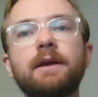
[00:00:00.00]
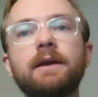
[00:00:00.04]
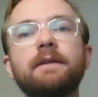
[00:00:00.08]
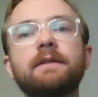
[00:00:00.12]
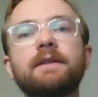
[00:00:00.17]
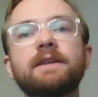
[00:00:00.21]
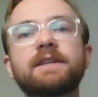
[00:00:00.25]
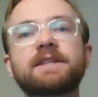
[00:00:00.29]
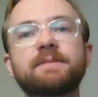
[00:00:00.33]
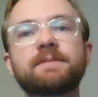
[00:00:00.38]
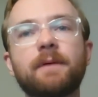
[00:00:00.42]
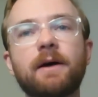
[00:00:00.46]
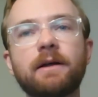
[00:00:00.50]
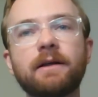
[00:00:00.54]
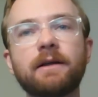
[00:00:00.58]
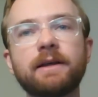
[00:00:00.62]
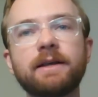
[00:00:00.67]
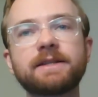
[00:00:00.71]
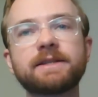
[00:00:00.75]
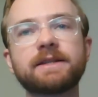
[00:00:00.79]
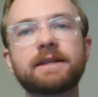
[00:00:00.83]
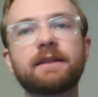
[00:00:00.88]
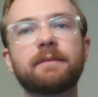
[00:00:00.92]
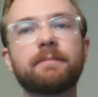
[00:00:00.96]
The
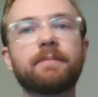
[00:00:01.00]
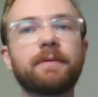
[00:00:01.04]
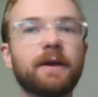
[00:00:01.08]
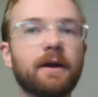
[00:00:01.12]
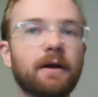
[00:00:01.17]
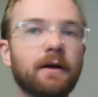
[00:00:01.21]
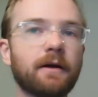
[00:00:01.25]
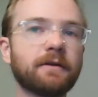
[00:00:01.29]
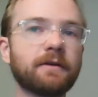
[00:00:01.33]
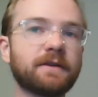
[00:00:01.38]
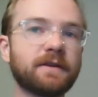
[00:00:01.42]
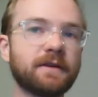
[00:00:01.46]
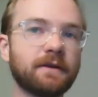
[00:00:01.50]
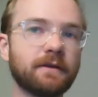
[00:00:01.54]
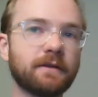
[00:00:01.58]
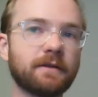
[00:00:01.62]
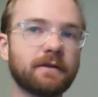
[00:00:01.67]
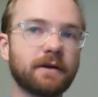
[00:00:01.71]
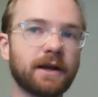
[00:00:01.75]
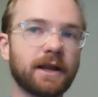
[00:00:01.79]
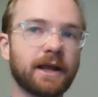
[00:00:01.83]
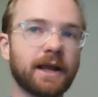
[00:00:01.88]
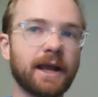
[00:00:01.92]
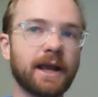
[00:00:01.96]
smallest, the PR02
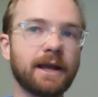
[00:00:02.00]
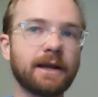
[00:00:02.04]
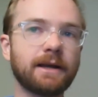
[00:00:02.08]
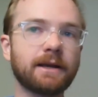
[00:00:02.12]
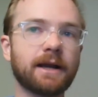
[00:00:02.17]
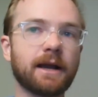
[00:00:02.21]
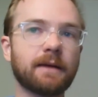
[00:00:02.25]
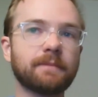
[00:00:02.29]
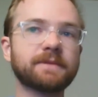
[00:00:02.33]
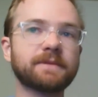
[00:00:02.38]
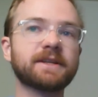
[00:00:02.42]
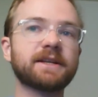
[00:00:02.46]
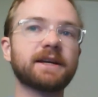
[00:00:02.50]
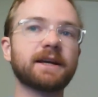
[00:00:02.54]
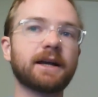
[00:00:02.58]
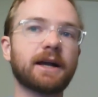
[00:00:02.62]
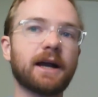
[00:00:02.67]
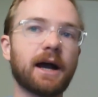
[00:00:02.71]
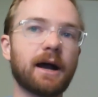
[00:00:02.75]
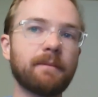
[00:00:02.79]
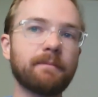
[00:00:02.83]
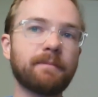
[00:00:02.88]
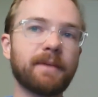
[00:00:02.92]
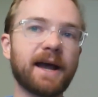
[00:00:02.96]
38, comes in a
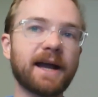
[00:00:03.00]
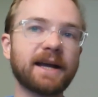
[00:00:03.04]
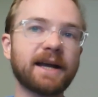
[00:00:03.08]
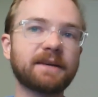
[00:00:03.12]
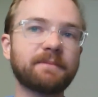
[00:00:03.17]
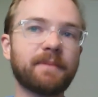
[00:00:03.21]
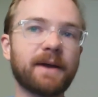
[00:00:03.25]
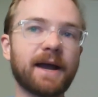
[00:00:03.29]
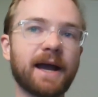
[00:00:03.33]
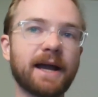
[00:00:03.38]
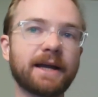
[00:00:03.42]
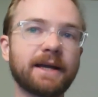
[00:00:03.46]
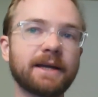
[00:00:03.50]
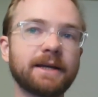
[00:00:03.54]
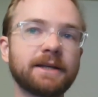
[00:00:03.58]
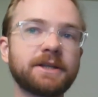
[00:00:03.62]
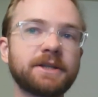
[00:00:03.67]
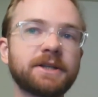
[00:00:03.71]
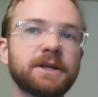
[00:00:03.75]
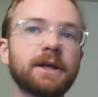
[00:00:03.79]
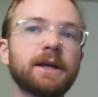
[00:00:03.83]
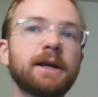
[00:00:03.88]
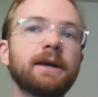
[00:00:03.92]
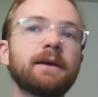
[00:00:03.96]
compact
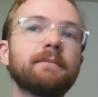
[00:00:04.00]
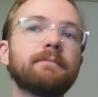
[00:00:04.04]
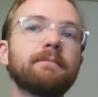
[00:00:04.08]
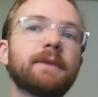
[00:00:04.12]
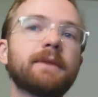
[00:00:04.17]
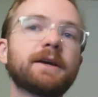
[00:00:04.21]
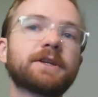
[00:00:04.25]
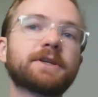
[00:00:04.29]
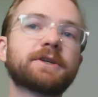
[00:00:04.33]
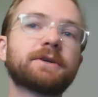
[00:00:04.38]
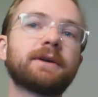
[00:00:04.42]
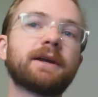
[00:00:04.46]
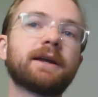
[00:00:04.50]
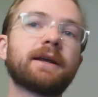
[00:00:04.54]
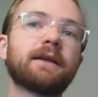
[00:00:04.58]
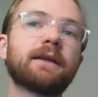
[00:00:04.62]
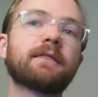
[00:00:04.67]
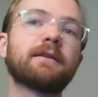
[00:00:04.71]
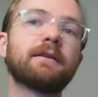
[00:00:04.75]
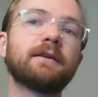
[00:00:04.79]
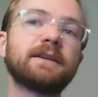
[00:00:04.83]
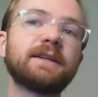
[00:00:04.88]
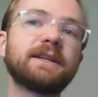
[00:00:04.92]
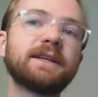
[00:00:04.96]
package measuring
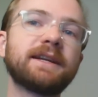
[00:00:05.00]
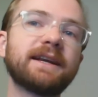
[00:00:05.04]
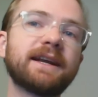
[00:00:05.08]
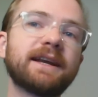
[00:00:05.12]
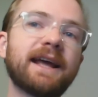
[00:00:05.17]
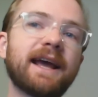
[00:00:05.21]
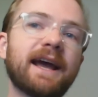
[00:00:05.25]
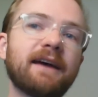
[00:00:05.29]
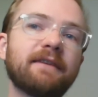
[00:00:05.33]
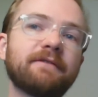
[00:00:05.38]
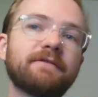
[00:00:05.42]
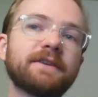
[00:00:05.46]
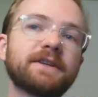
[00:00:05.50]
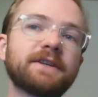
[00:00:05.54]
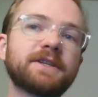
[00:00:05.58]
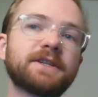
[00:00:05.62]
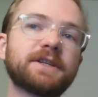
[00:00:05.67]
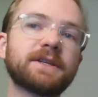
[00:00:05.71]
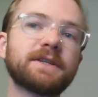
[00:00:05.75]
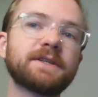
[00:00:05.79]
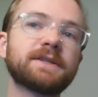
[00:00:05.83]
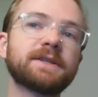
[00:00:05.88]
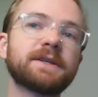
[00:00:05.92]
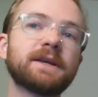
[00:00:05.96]
13.5
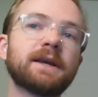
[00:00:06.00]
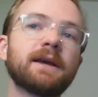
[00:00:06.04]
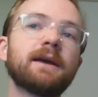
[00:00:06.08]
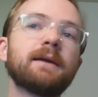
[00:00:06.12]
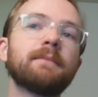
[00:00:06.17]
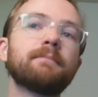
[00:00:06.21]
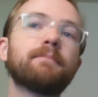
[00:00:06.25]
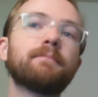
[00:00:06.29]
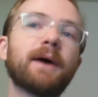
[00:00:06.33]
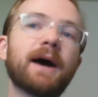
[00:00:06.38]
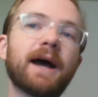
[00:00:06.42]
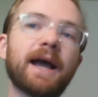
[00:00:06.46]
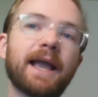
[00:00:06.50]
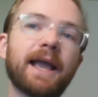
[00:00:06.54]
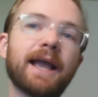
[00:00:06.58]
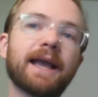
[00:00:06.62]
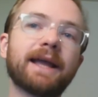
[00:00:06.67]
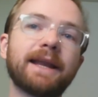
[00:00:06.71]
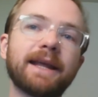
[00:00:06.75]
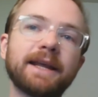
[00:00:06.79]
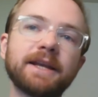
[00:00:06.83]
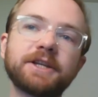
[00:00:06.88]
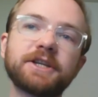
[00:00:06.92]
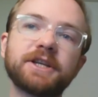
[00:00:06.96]
inches by
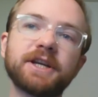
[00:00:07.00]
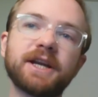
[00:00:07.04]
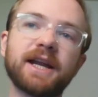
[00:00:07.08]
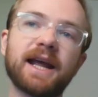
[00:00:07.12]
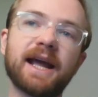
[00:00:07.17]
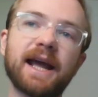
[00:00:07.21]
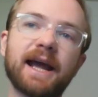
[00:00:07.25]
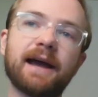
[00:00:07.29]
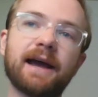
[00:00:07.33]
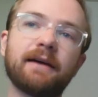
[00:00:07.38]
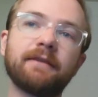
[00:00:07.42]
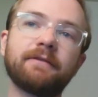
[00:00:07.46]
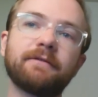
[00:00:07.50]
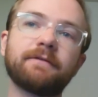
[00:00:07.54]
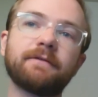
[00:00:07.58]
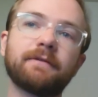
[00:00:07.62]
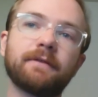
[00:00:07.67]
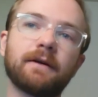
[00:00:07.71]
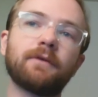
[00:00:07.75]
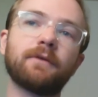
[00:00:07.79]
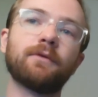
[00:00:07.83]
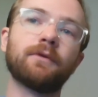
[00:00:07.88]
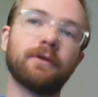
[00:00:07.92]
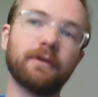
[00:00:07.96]
1.5 inches,
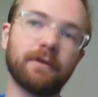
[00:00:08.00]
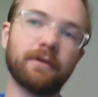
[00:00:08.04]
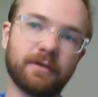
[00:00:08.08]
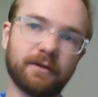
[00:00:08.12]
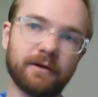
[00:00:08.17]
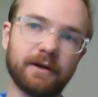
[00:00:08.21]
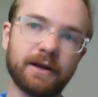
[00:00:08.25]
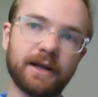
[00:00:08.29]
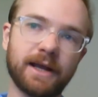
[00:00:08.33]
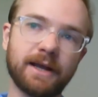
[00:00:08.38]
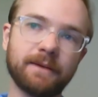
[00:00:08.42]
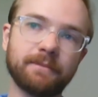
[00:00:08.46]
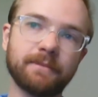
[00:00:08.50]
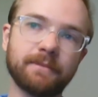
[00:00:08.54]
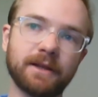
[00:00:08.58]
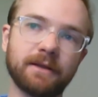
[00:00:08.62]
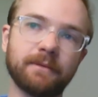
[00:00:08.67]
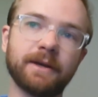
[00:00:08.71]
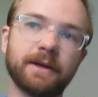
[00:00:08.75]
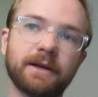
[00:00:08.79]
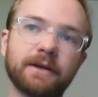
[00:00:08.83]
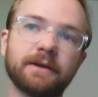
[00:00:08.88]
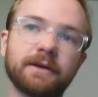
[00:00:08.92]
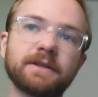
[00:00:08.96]
or 38
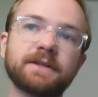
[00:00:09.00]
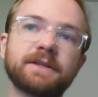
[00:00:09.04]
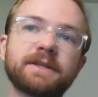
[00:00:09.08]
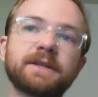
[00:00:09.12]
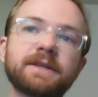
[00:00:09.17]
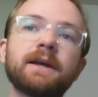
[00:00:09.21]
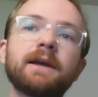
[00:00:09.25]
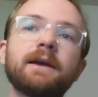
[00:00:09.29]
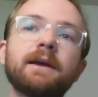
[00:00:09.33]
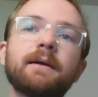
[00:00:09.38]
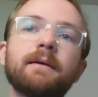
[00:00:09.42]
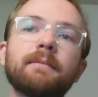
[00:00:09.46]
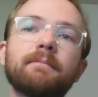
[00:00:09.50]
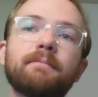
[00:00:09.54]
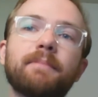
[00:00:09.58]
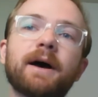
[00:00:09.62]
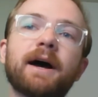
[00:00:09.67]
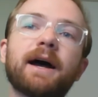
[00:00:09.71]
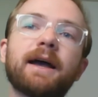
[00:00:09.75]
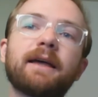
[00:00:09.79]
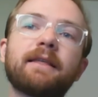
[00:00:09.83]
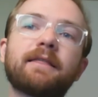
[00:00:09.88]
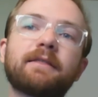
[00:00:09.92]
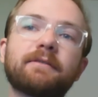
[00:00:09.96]
millimeters,
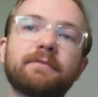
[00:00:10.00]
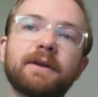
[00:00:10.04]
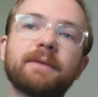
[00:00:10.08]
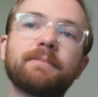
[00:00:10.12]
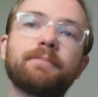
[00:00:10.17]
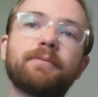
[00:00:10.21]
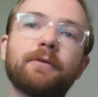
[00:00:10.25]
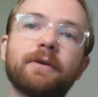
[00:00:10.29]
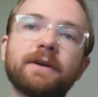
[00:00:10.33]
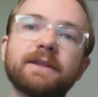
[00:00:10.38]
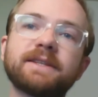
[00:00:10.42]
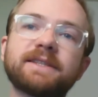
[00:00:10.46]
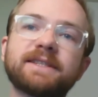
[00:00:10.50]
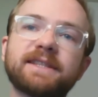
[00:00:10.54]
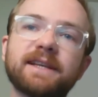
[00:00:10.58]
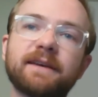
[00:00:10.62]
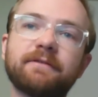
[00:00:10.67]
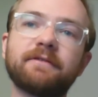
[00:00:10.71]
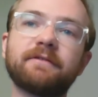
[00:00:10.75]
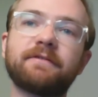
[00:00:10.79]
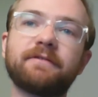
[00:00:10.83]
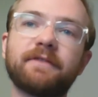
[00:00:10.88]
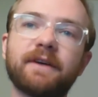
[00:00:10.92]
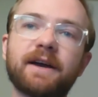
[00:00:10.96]
by
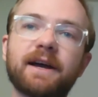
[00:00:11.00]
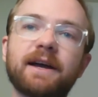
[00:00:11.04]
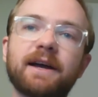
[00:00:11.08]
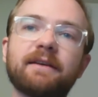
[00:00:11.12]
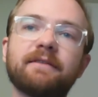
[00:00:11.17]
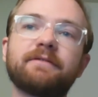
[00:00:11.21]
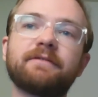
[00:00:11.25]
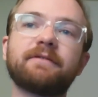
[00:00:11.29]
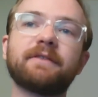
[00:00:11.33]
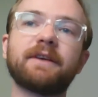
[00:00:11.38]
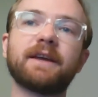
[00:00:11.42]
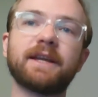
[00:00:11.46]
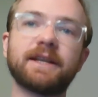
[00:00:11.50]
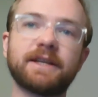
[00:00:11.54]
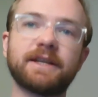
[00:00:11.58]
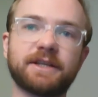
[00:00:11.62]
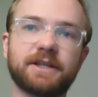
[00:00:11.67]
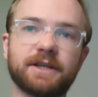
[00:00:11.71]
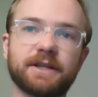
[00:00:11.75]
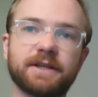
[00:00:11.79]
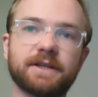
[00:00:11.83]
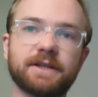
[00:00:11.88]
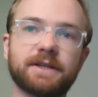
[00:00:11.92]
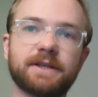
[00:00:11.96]
3.75
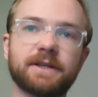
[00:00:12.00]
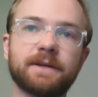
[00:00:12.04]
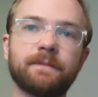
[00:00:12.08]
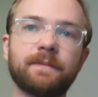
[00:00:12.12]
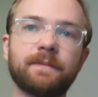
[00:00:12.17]
inches.